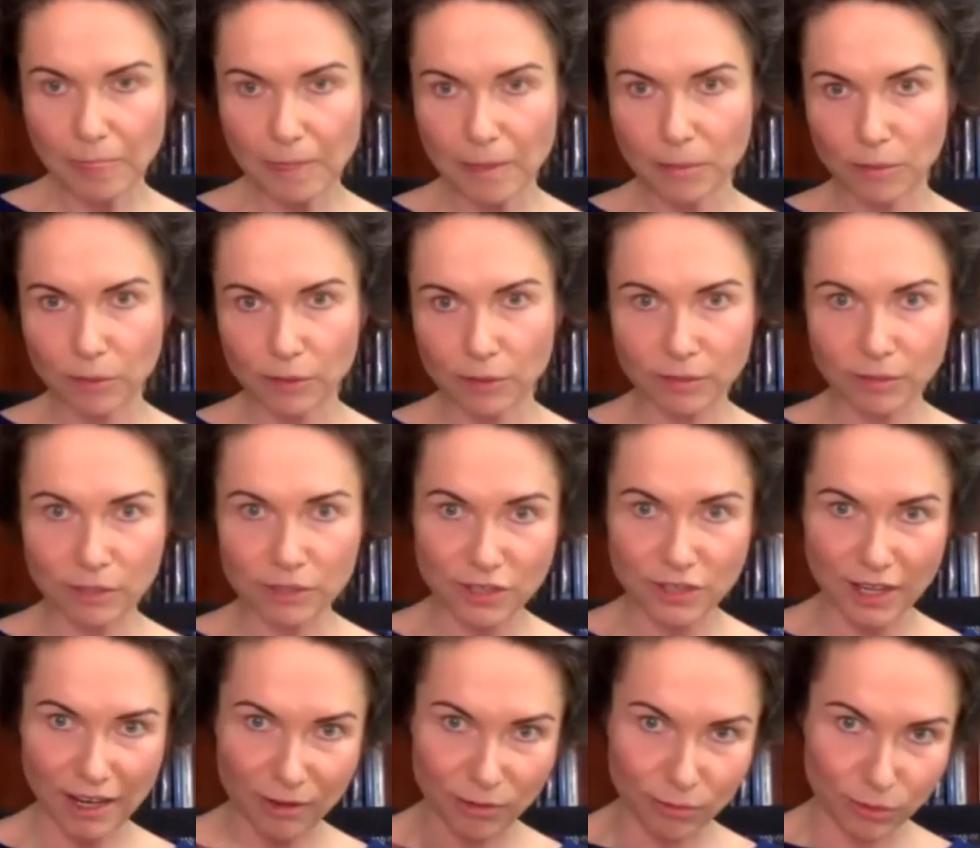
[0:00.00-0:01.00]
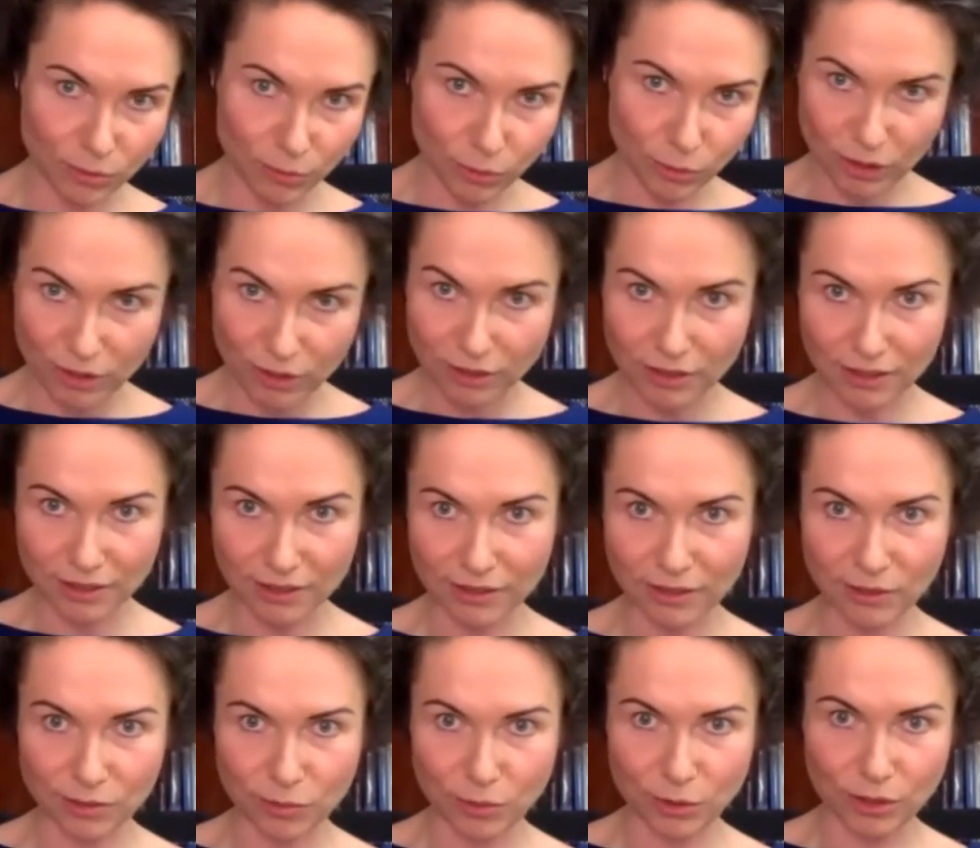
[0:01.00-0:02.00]
Pretty much everyone in
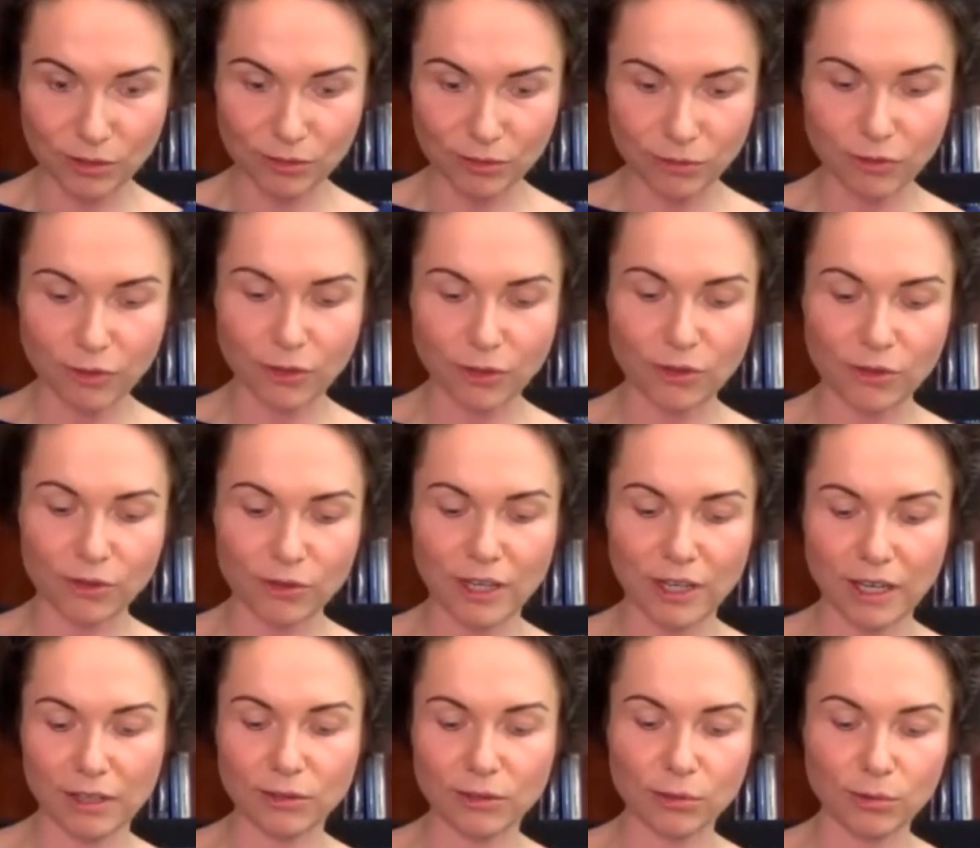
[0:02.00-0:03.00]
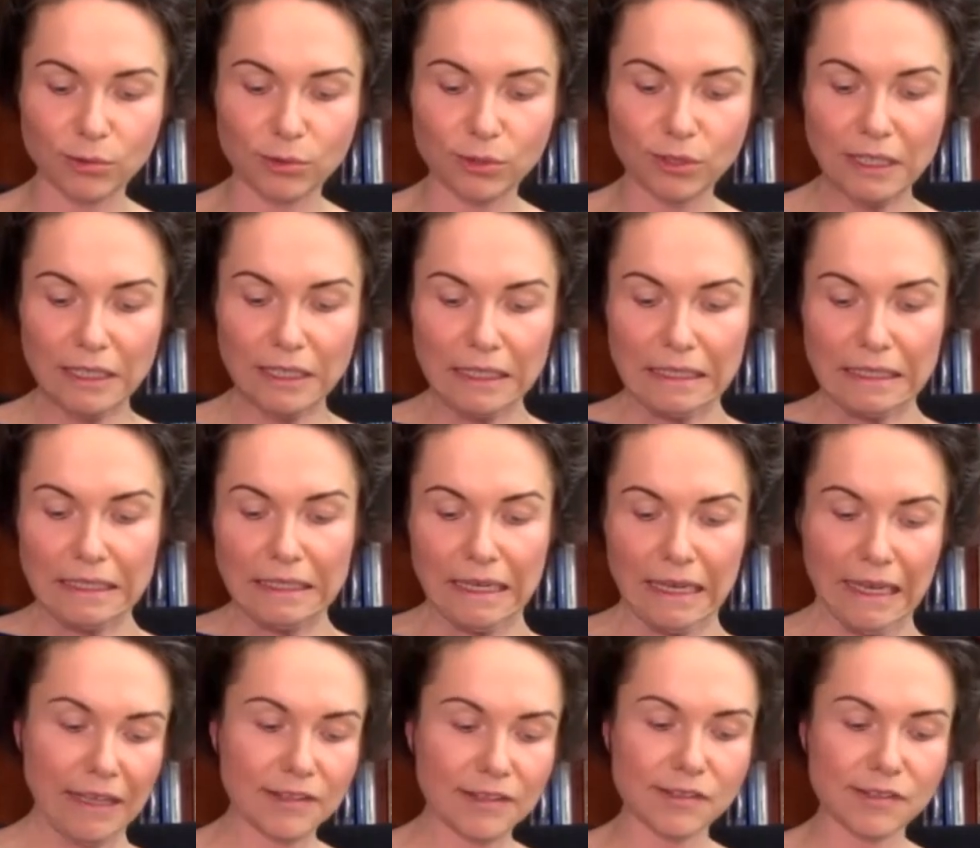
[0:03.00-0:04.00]
this world refers to Gertrud
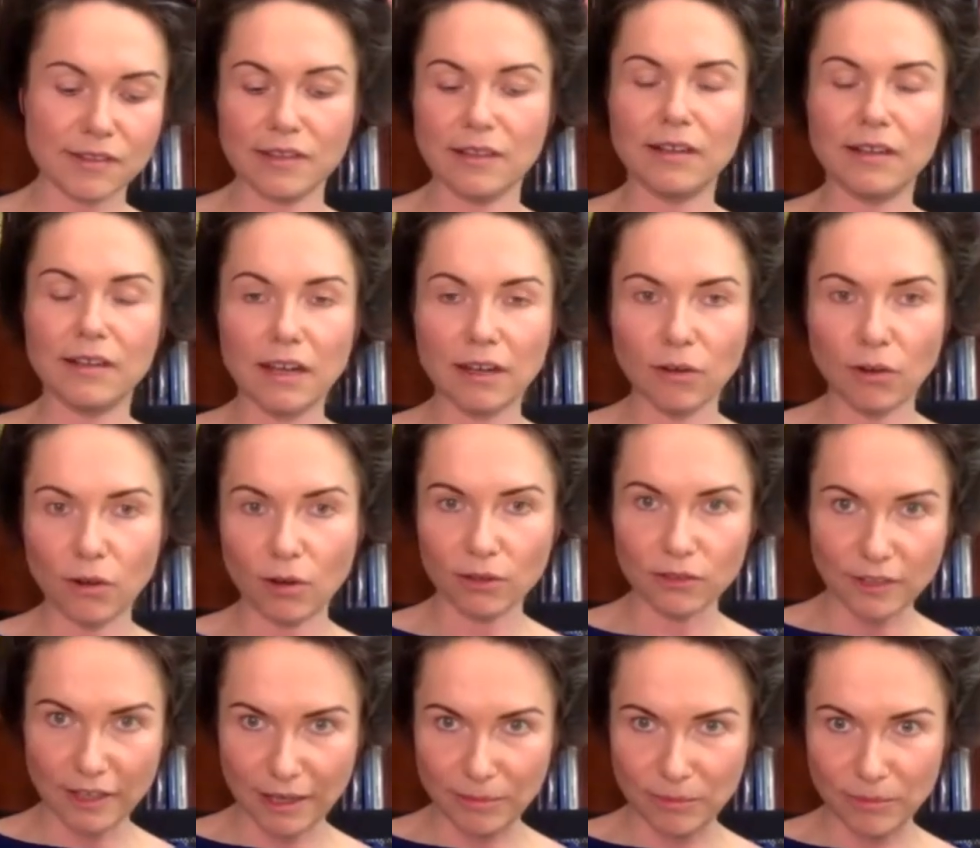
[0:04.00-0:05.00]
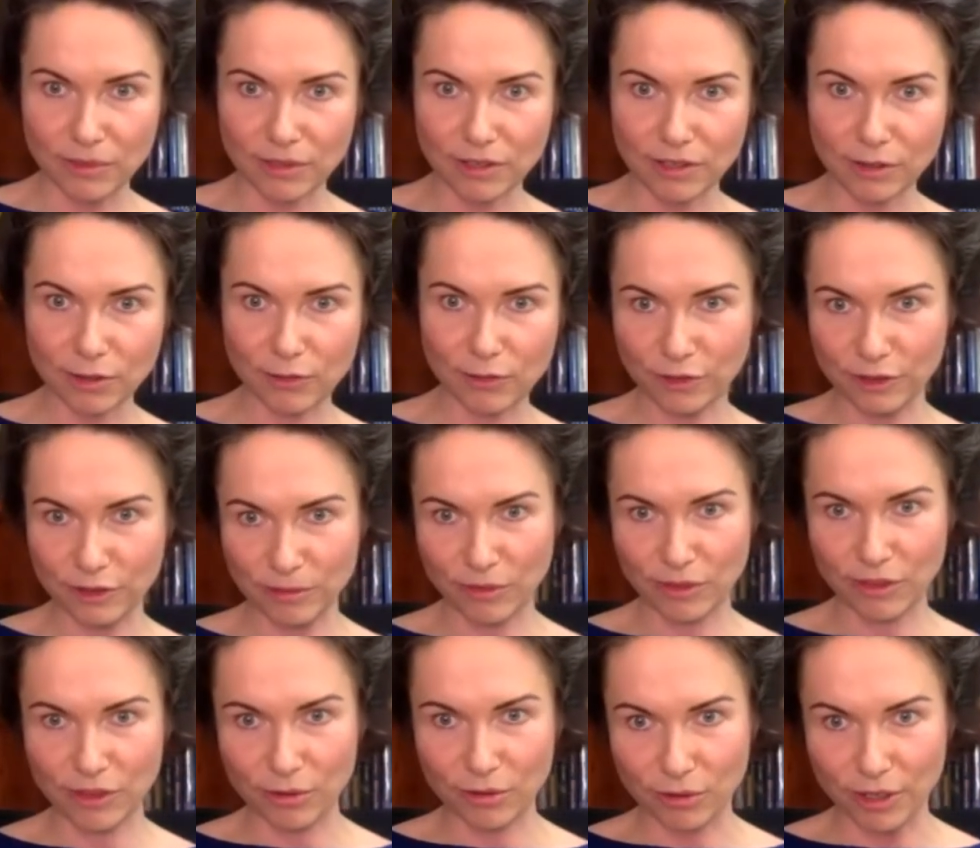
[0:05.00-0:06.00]
as la grande dame of film
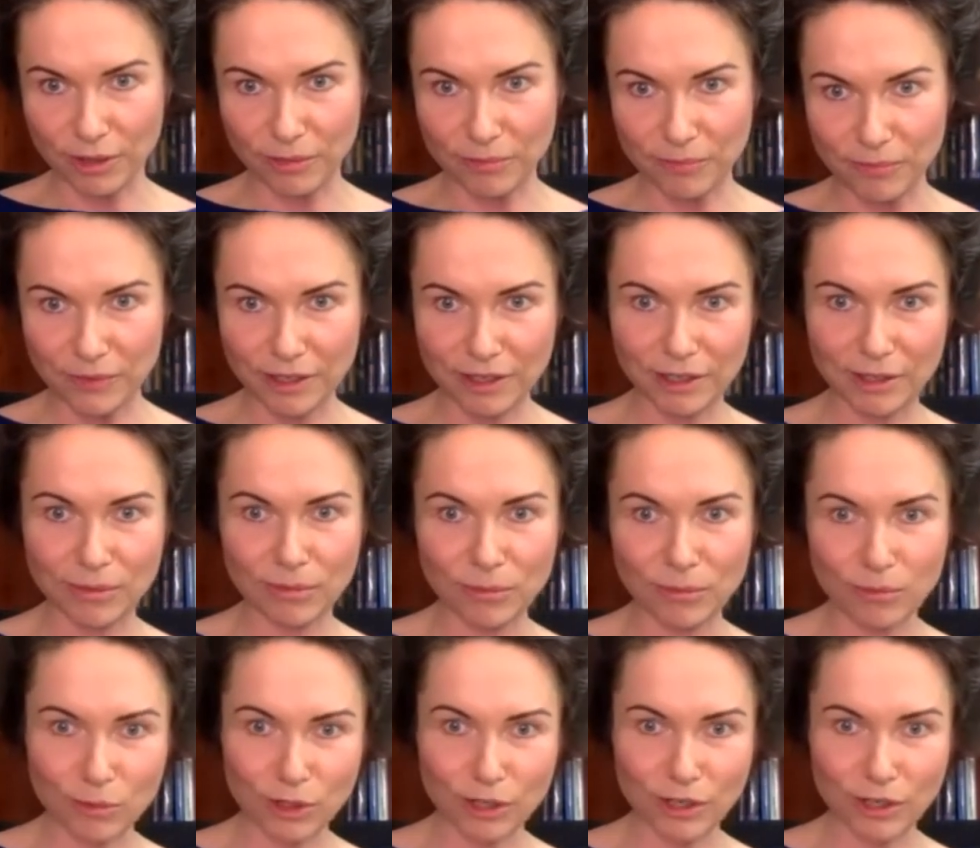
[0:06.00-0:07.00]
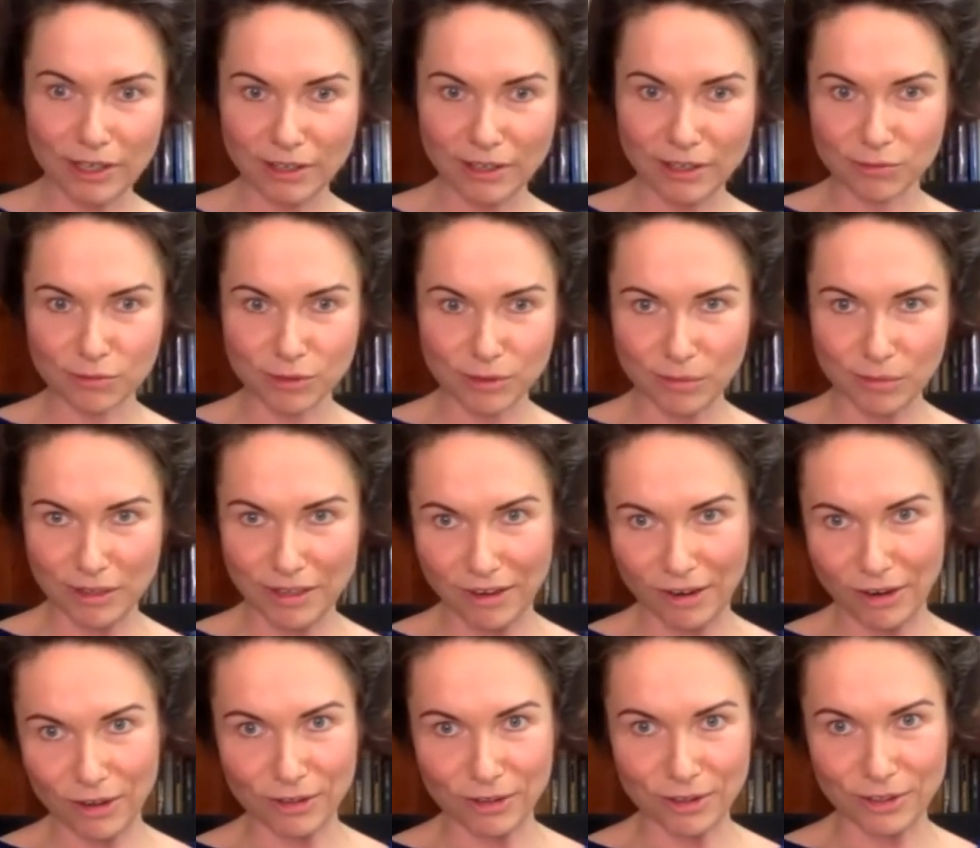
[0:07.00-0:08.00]
theory. Um, we're extremely
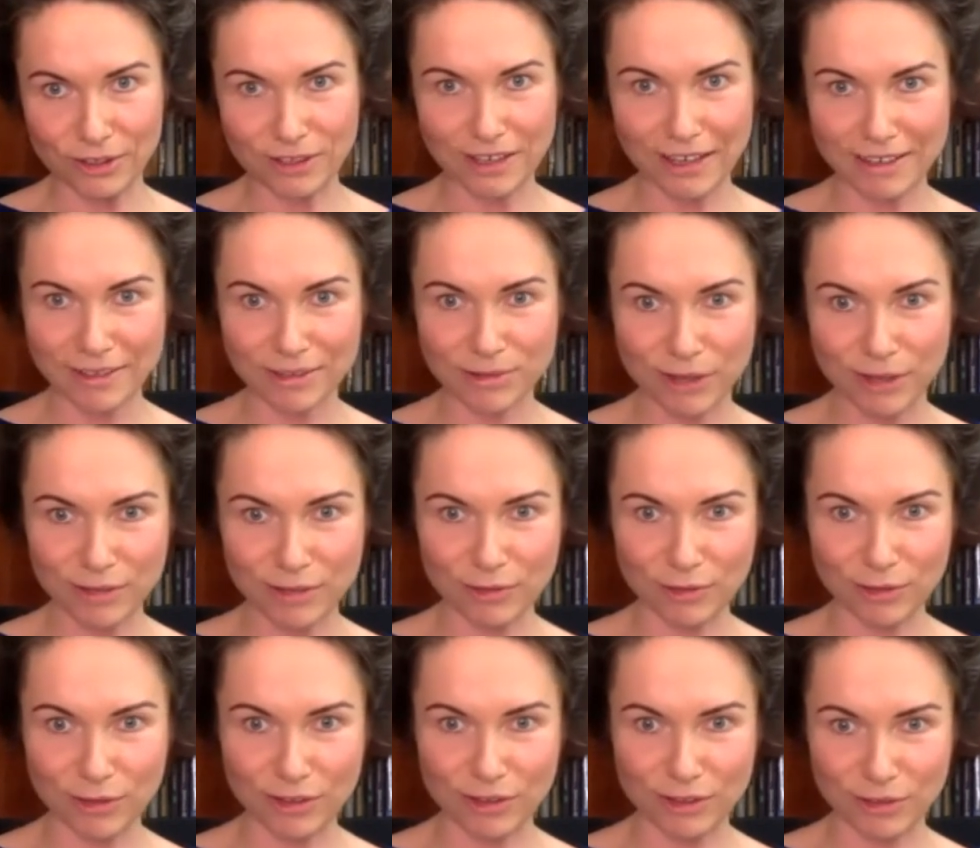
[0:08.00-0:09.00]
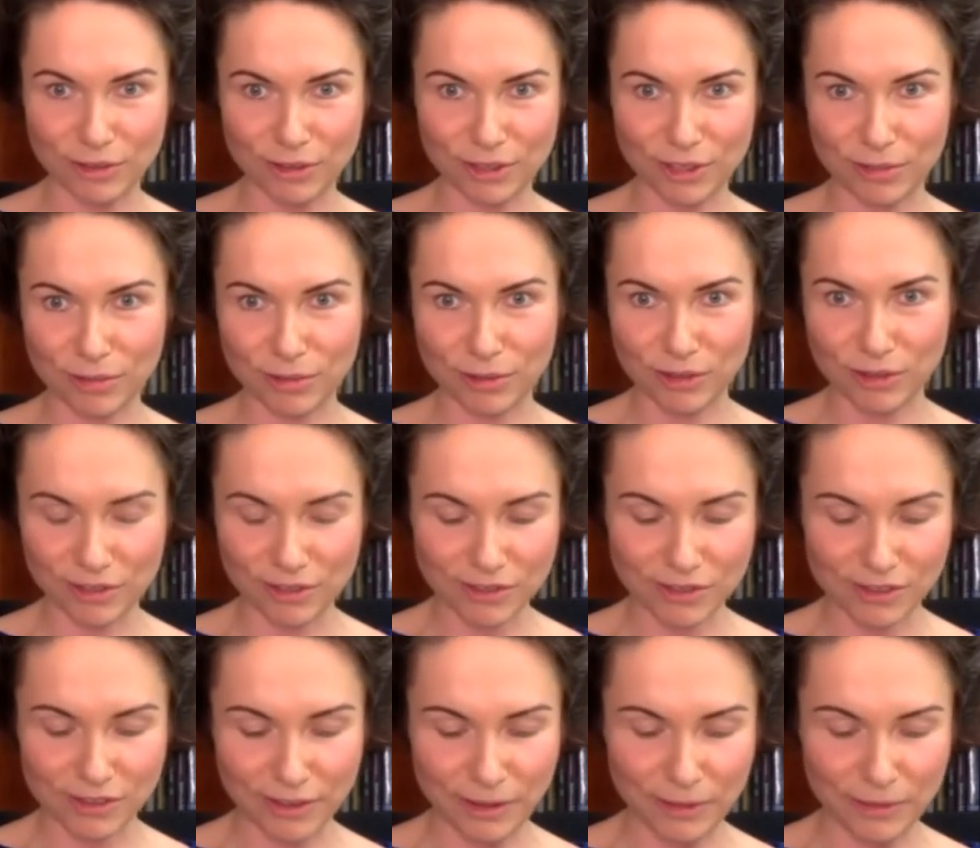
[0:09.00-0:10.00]
honored and grateful that you're here with us
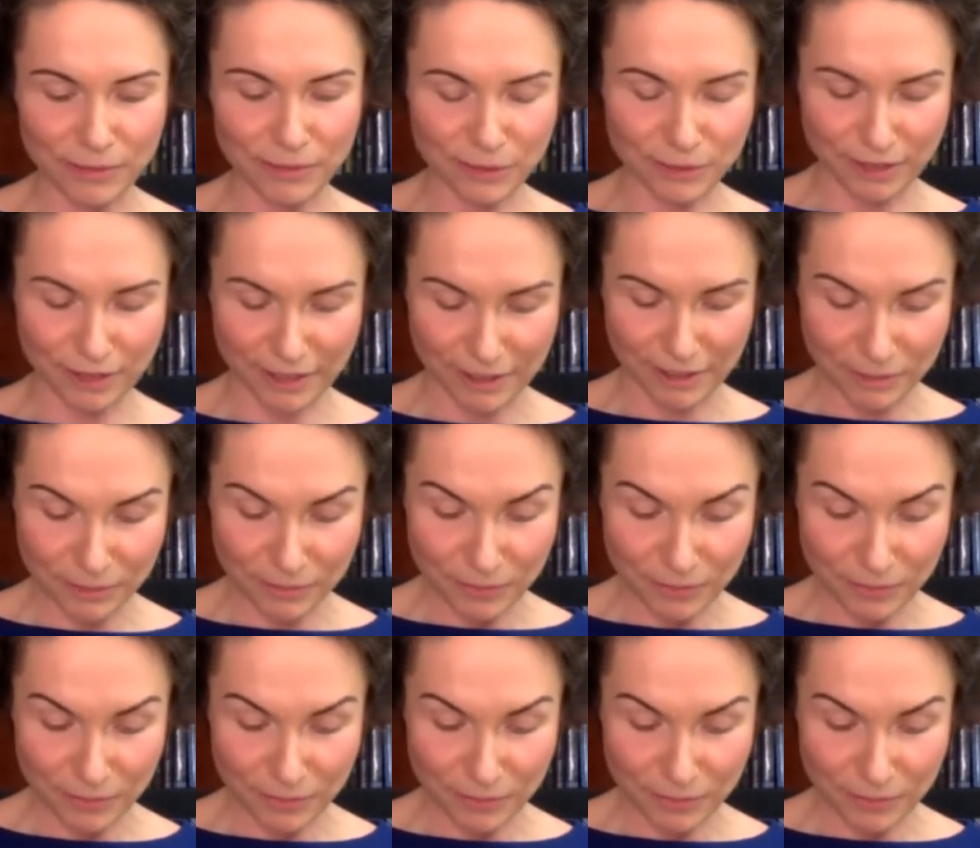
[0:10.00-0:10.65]
um, tonight.